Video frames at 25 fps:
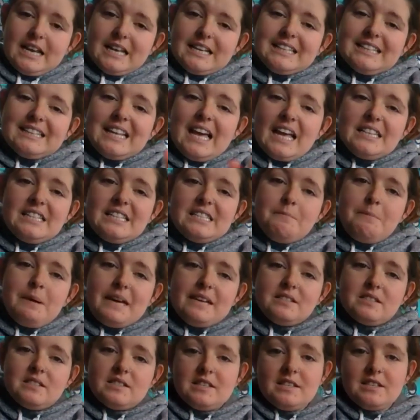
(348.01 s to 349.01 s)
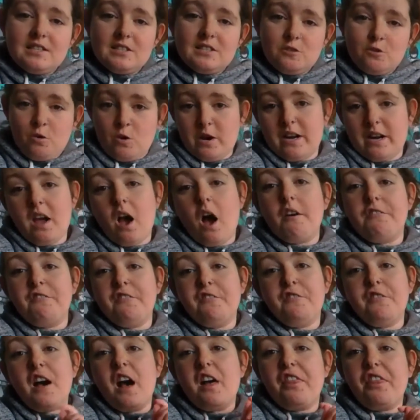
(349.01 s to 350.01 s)
Let's base this story off of
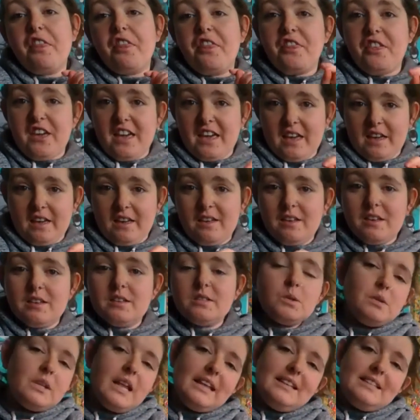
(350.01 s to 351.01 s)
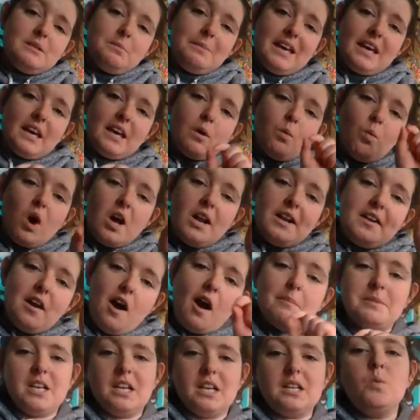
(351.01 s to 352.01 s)
a thing. So let's pick one
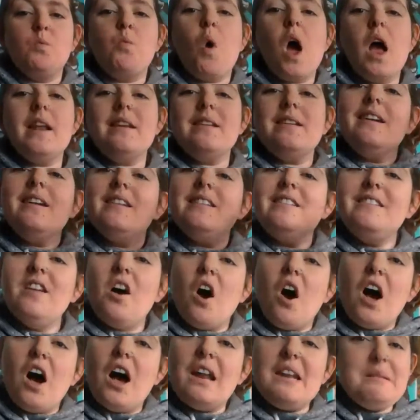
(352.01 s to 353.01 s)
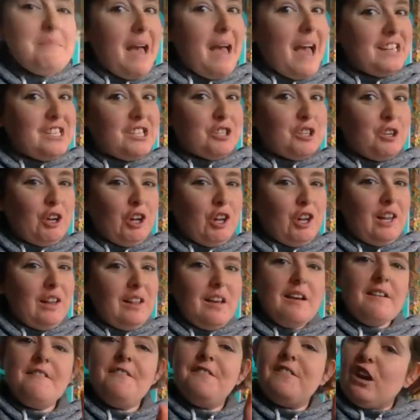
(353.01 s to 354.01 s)
object, one non-magical,
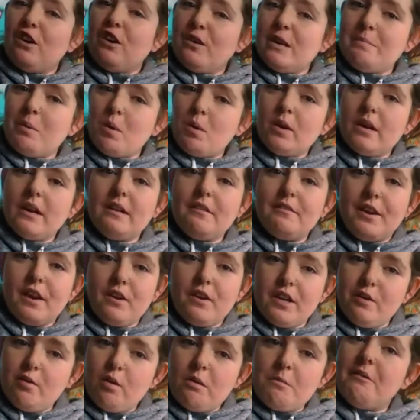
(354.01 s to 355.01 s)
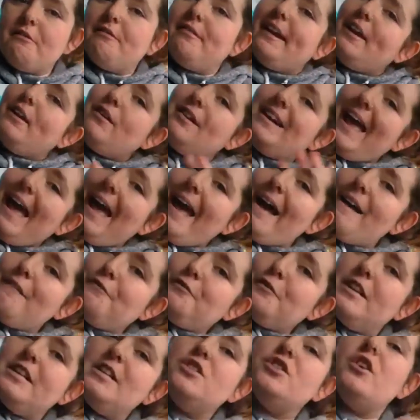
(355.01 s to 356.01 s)
very boring, very normal, very
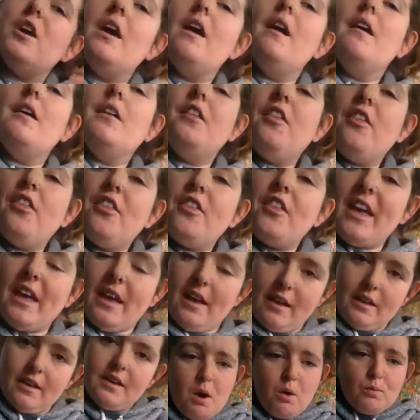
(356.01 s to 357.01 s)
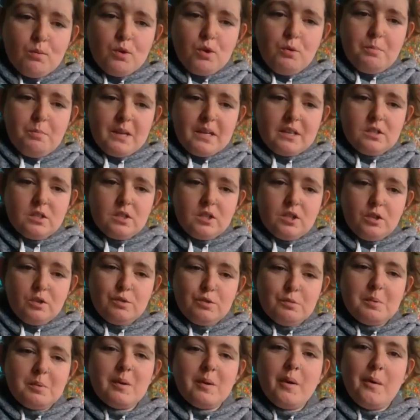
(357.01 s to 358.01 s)
average thing. Rubik's
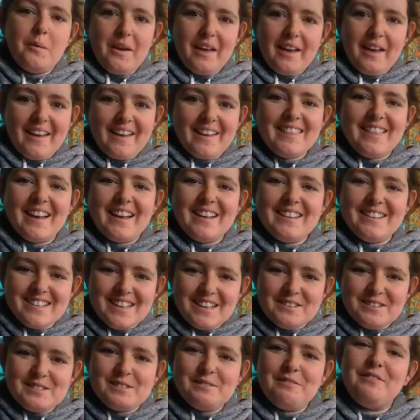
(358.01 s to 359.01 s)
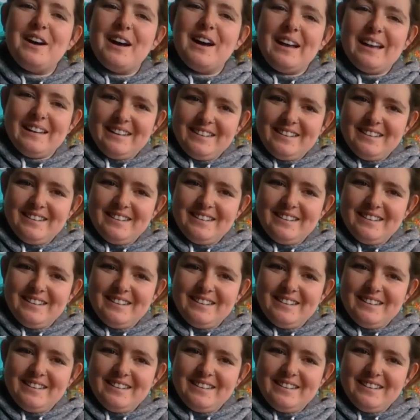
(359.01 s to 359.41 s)
Cube. Okay, that sounds fun.